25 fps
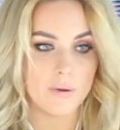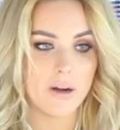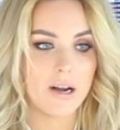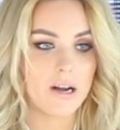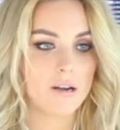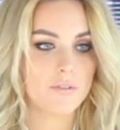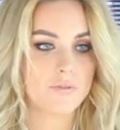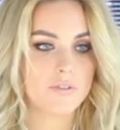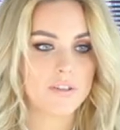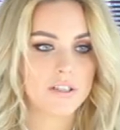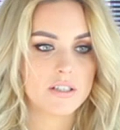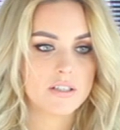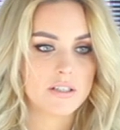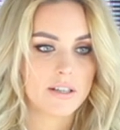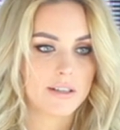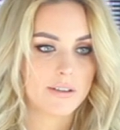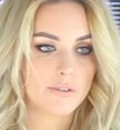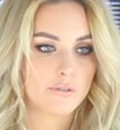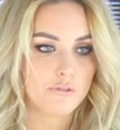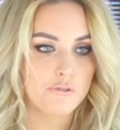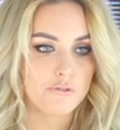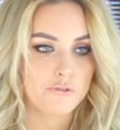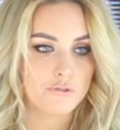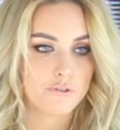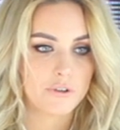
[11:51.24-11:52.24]
you have these like
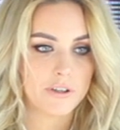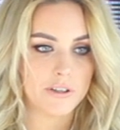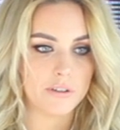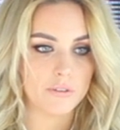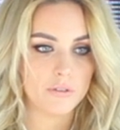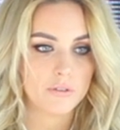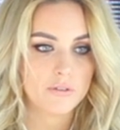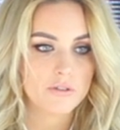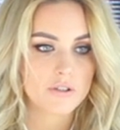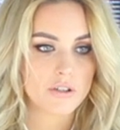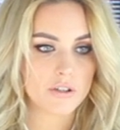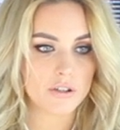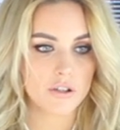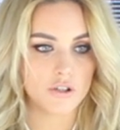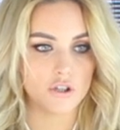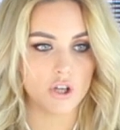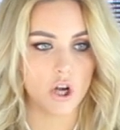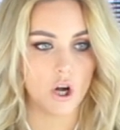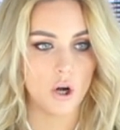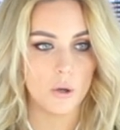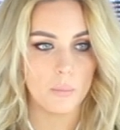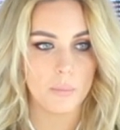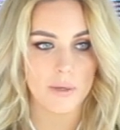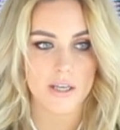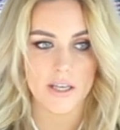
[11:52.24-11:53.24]
frills at the
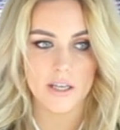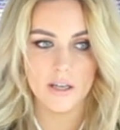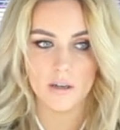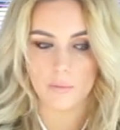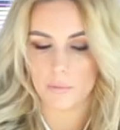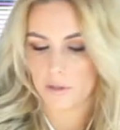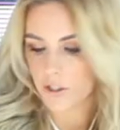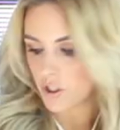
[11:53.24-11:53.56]
top here,